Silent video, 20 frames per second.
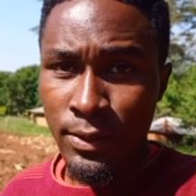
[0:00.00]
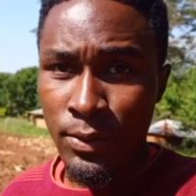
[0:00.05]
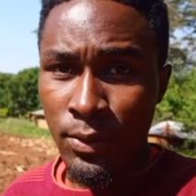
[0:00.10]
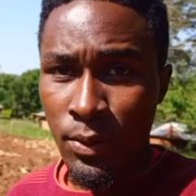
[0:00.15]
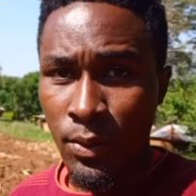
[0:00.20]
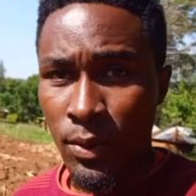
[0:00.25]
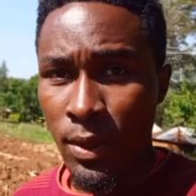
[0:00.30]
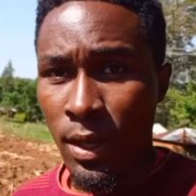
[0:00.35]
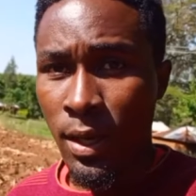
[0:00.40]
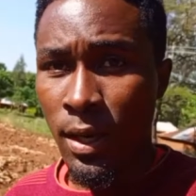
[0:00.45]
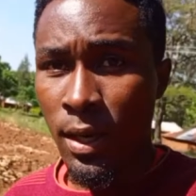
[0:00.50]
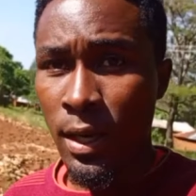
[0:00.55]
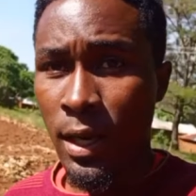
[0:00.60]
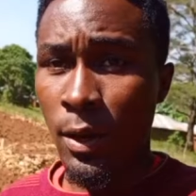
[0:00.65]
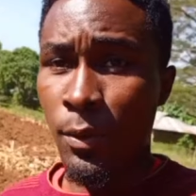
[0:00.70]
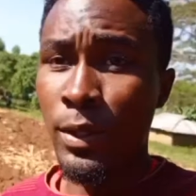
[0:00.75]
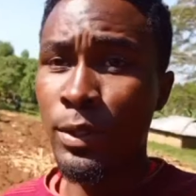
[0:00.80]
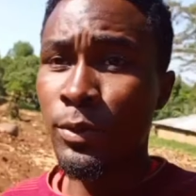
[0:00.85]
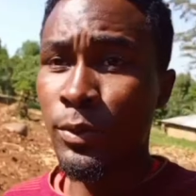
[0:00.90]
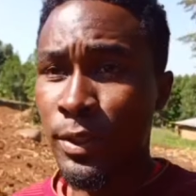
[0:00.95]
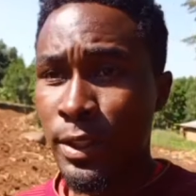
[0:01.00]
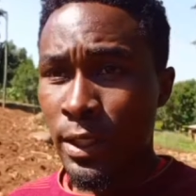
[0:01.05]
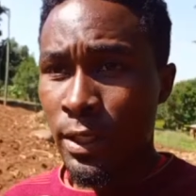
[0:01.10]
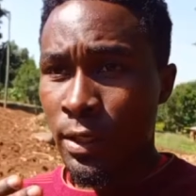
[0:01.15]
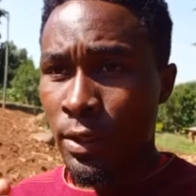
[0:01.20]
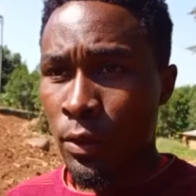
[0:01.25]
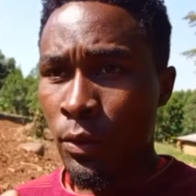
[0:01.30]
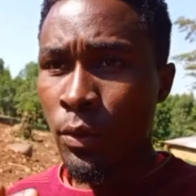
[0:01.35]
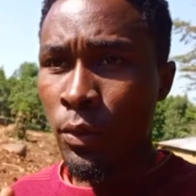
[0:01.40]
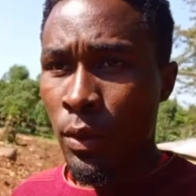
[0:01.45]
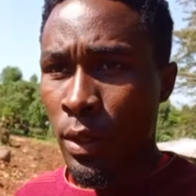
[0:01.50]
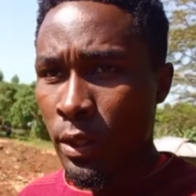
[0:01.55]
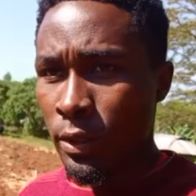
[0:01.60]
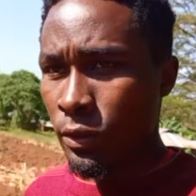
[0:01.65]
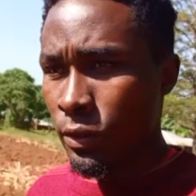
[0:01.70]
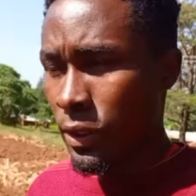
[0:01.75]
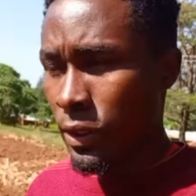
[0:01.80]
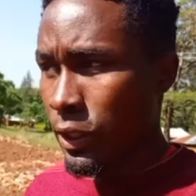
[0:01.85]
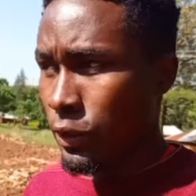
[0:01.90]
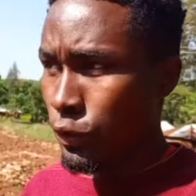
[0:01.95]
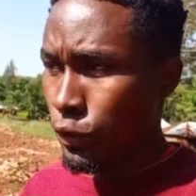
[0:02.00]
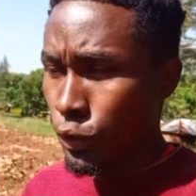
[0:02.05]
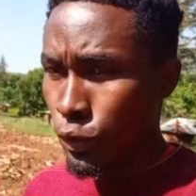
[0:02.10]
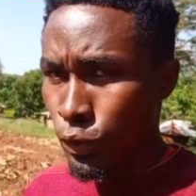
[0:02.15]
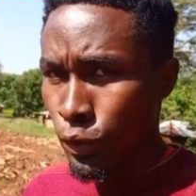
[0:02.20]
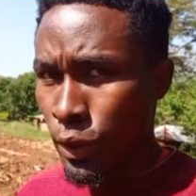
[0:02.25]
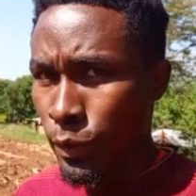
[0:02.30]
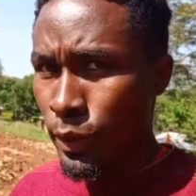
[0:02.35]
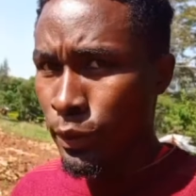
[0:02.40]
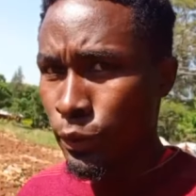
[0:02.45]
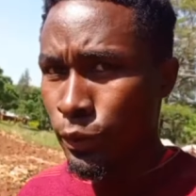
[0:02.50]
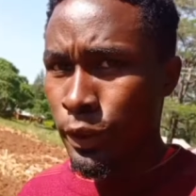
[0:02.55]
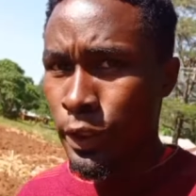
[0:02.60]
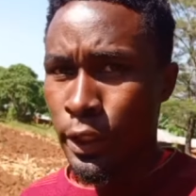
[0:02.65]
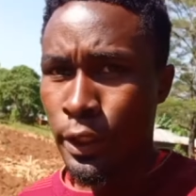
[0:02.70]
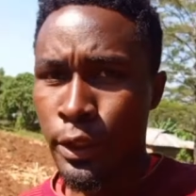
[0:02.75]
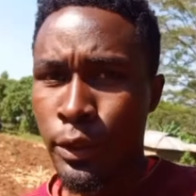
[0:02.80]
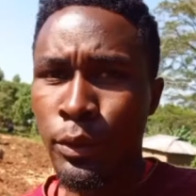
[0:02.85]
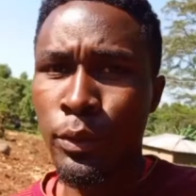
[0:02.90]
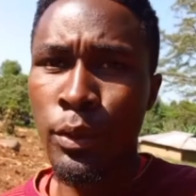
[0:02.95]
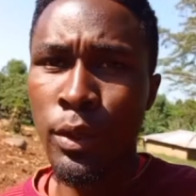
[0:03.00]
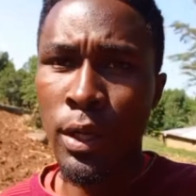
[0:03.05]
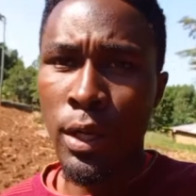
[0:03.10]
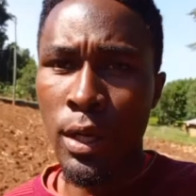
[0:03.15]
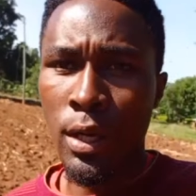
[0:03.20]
So I want to take you, I told you I want to take you